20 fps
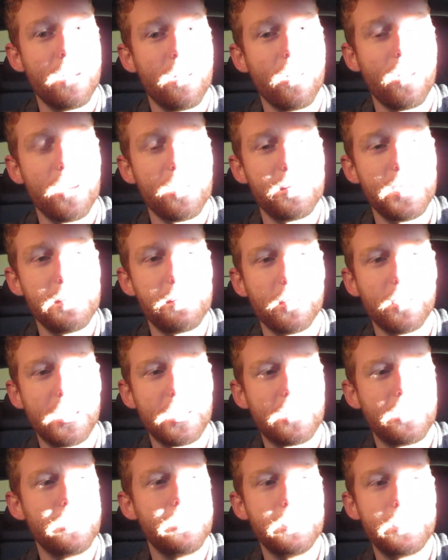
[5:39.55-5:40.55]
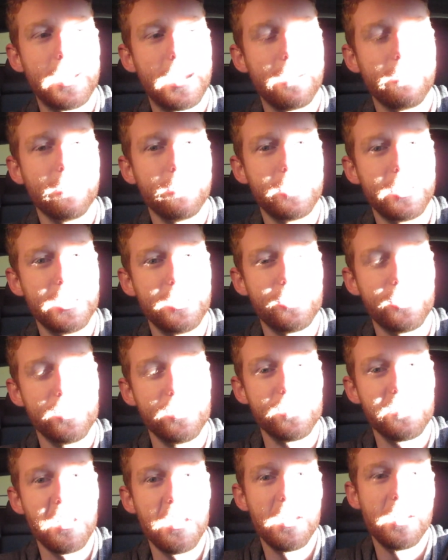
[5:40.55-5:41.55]
A lot of people like to do tire
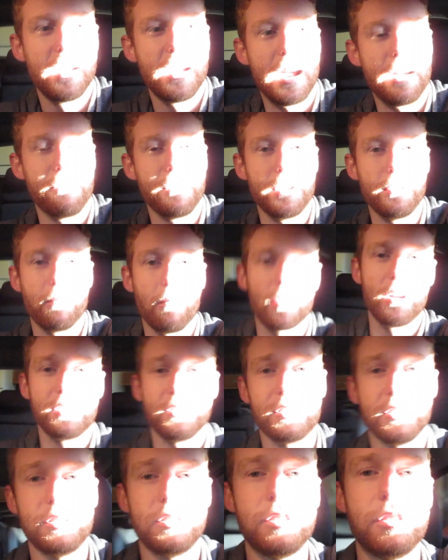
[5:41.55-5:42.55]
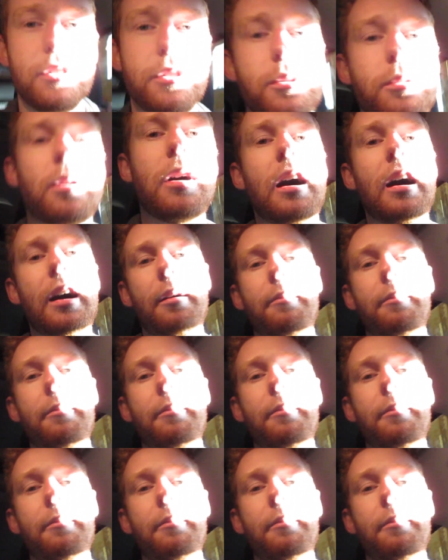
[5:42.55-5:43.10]
rotations every 1 to 2